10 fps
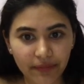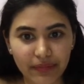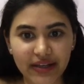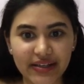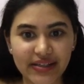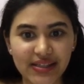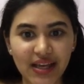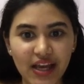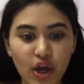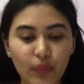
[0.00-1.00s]
Because
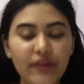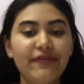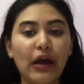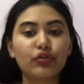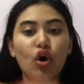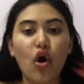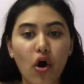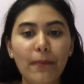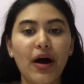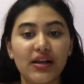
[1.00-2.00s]
we found all
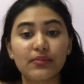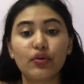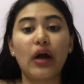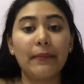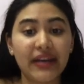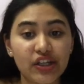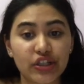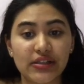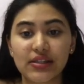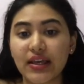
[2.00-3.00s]
possible
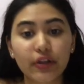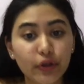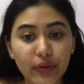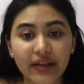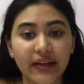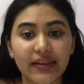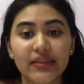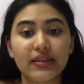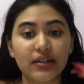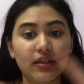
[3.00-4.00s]
combinations, including like
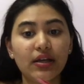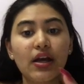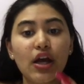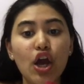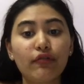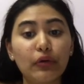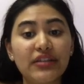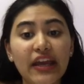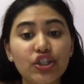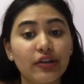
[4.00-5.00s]
the
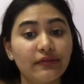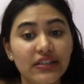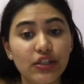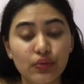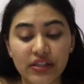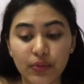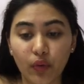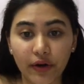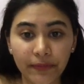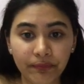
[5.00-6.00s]
rotation of D2, D1.